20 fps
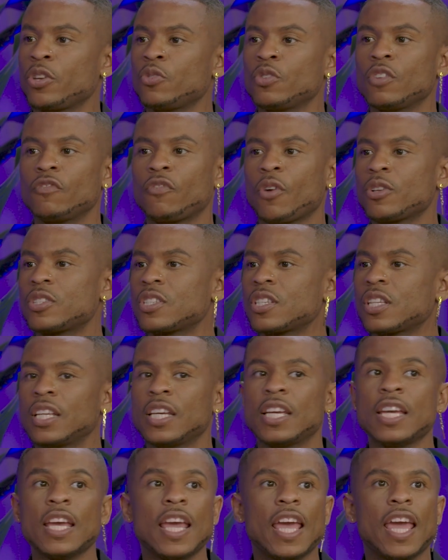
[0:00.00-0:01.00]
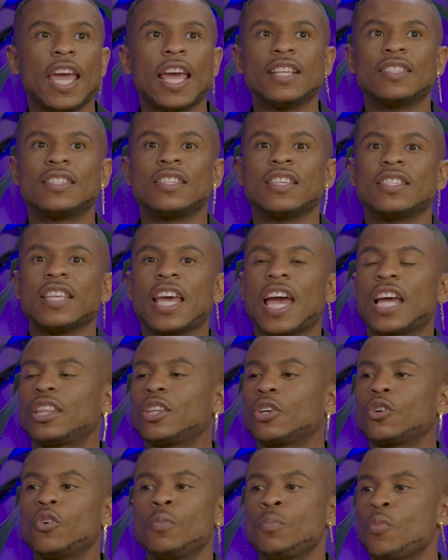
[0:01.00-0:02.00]
universally, is this
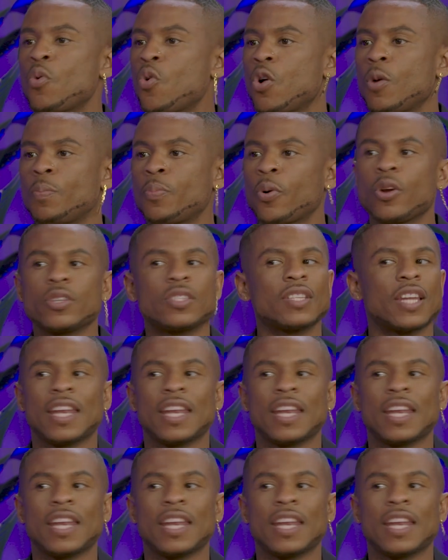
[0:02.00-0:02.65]
ethical, moral person.